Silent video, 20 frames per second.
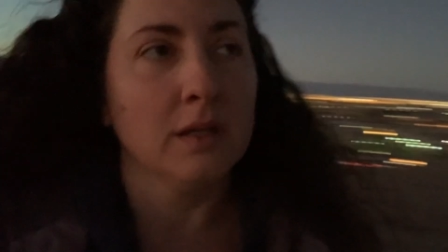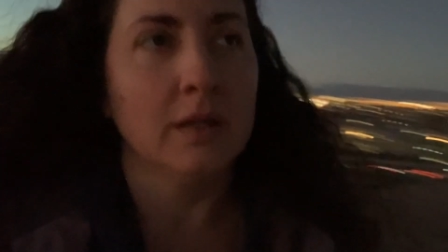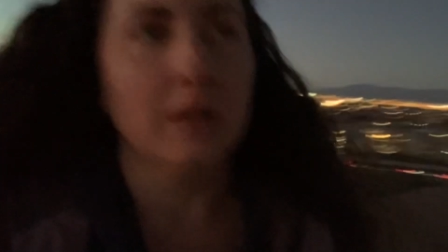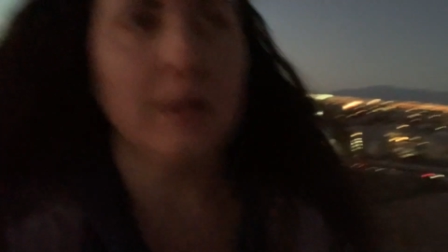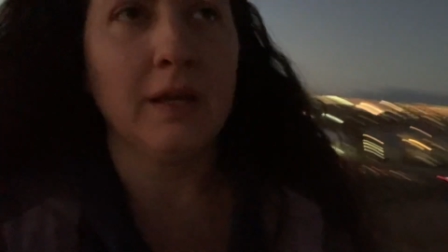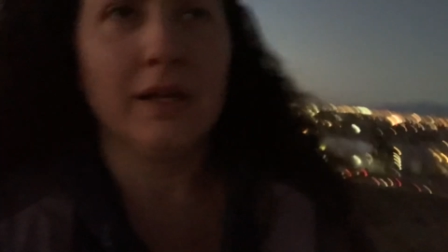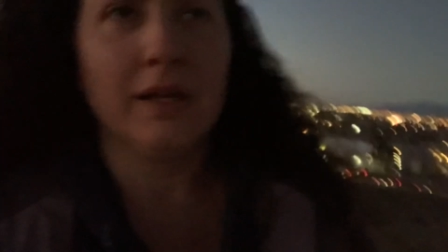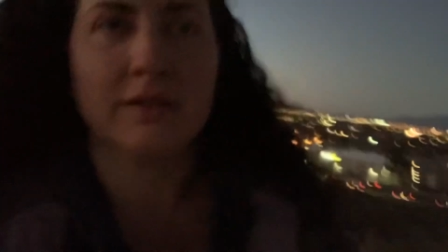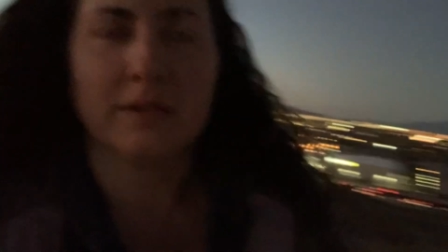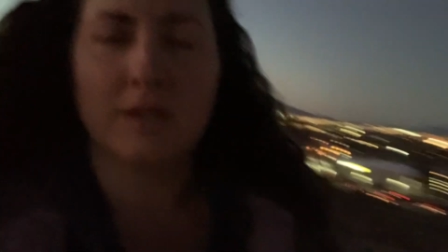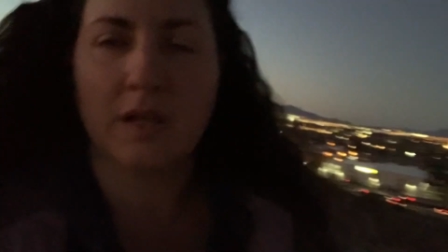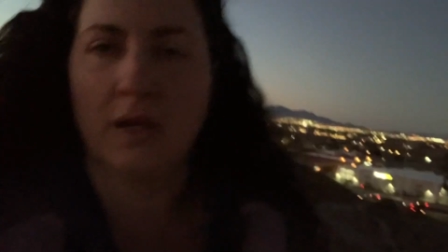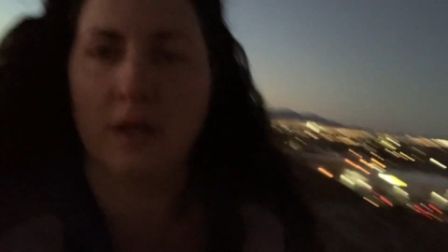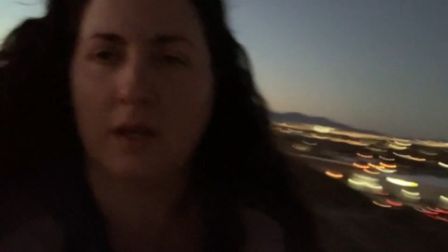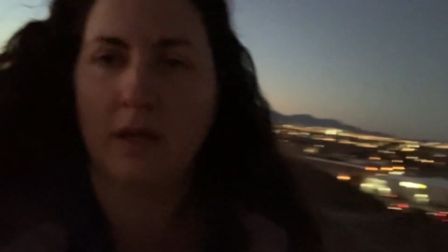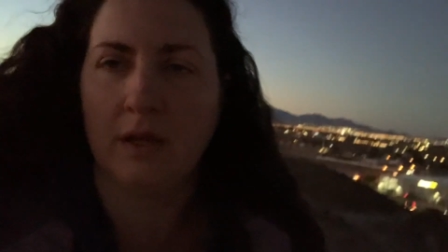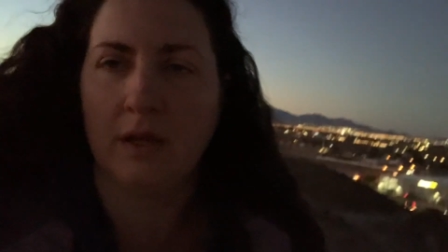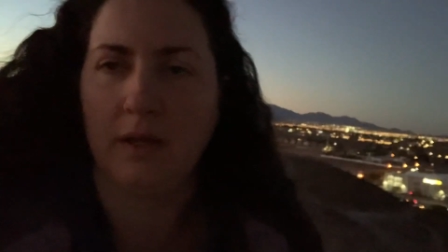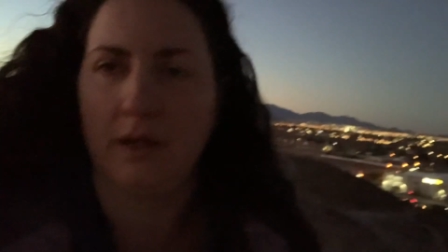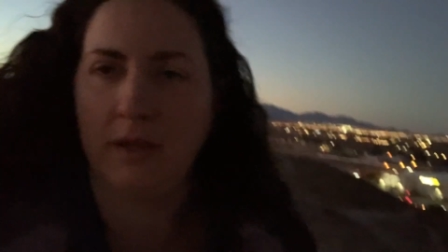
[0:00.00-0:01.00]
yes,
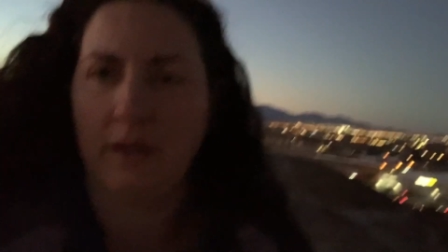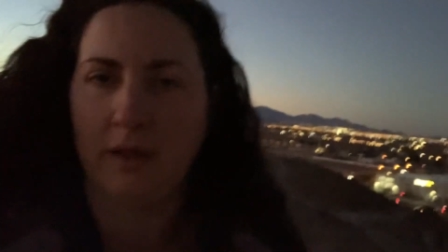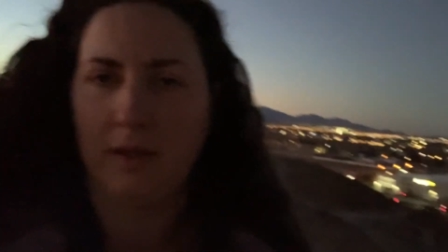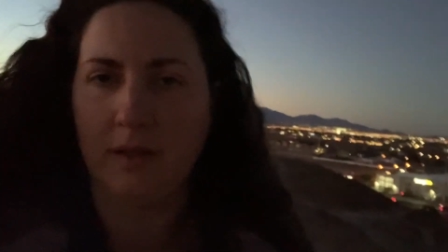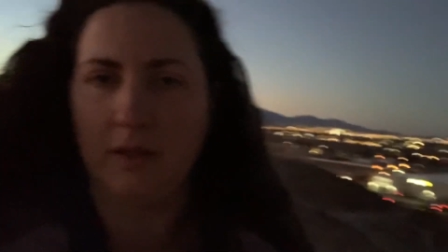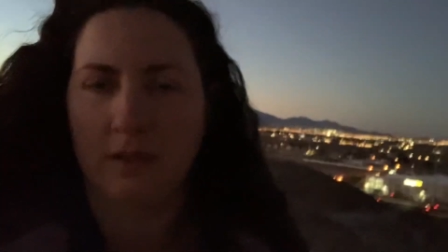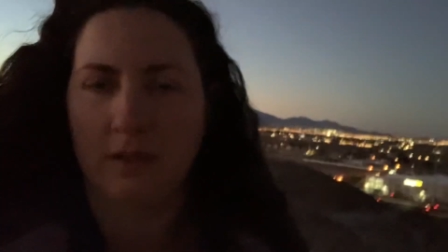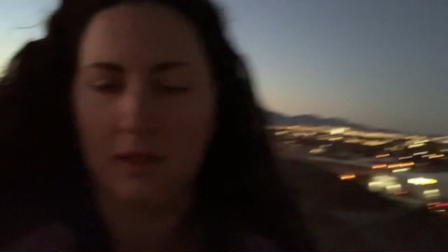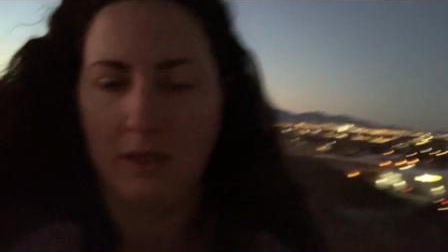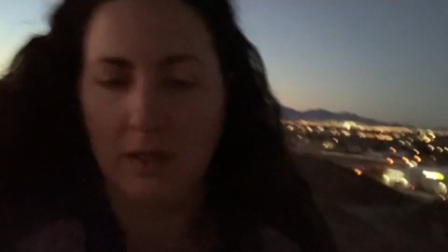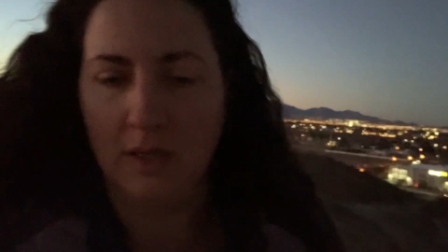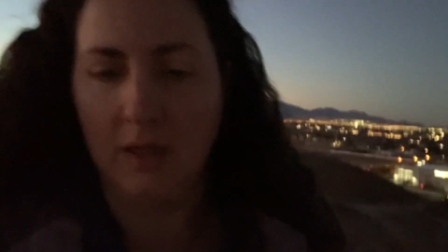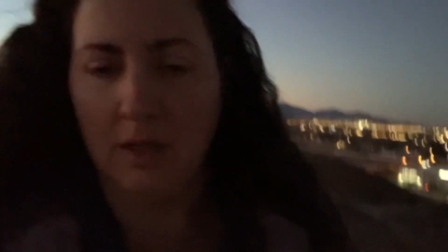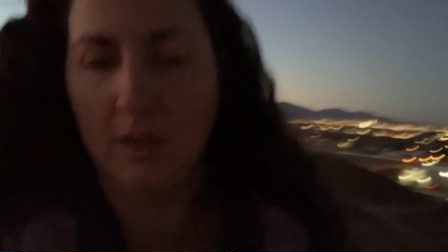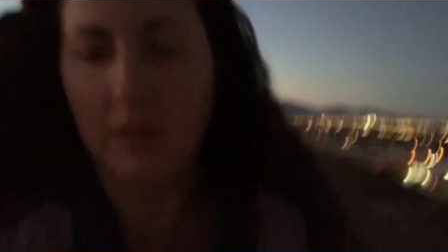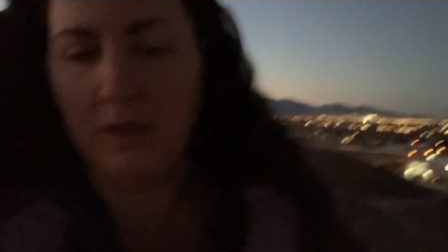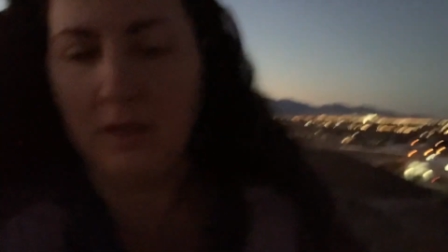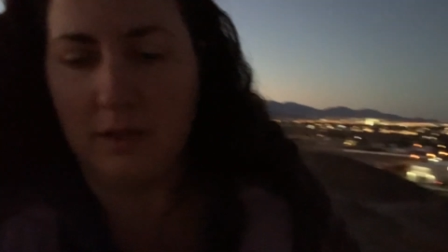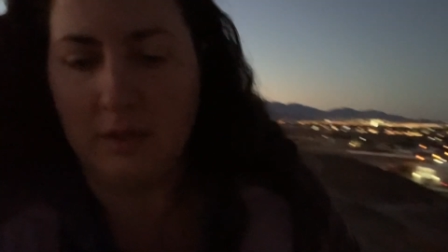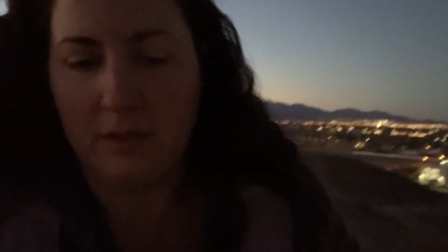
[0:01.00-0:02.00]
uh,
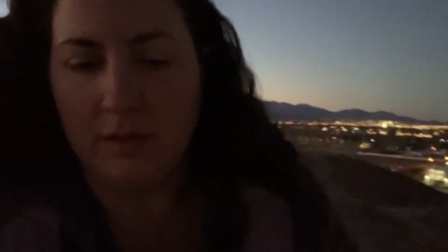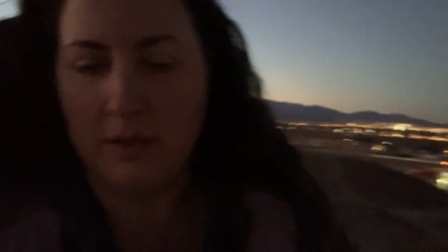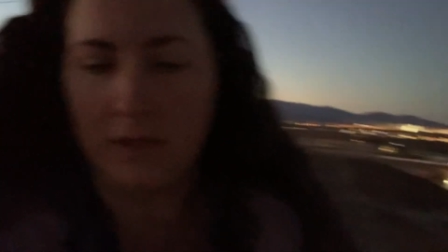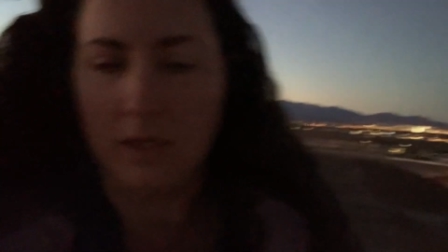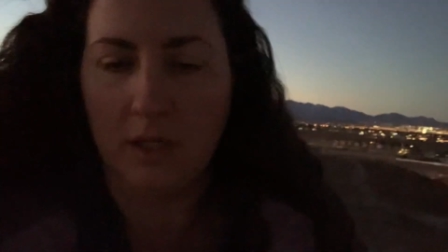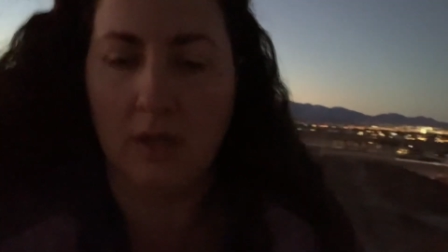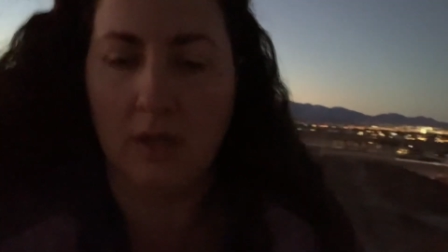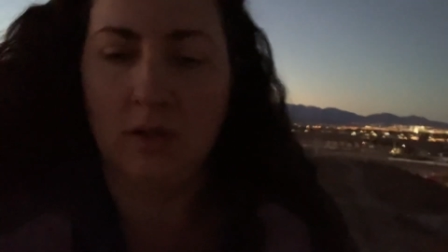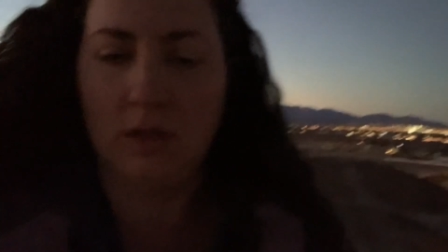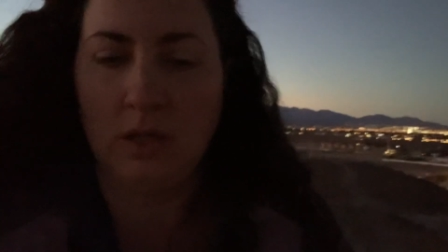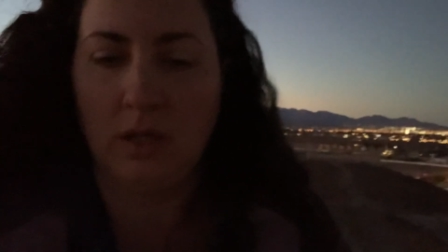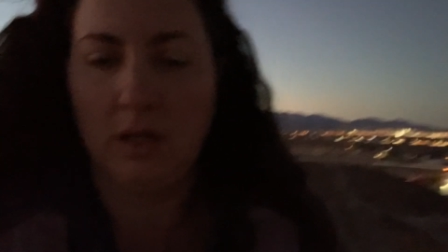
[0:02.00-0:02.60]
you know,